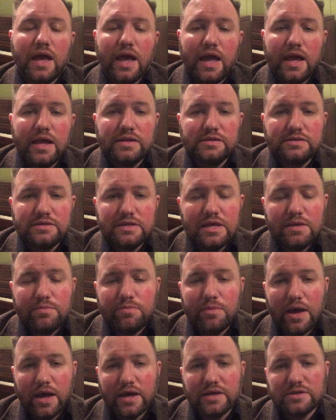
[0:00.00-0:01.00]
a
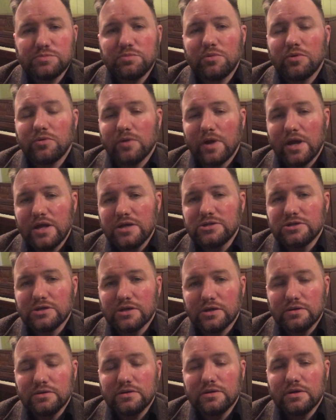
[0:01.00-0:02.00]
deep
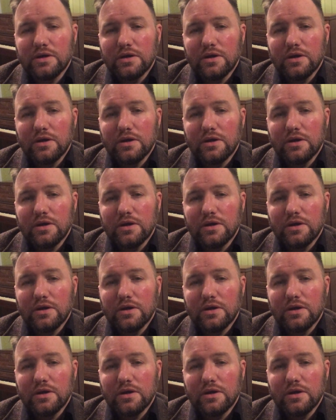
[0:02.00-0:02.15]
exploration